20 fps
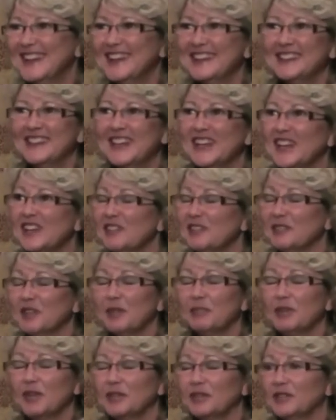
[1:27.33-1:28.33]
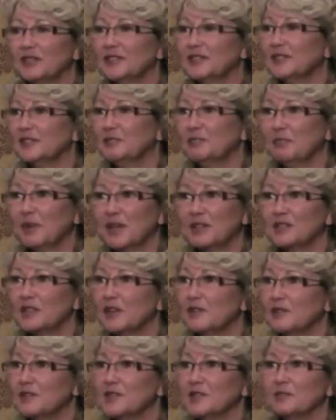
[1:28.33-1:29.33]
And they have. They've been. Mike's
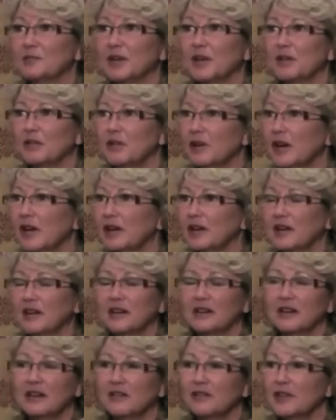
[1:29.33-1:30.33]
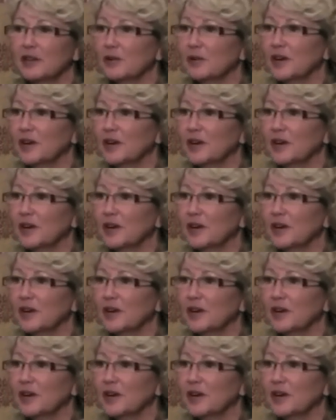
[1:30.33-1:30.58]
office has been great in every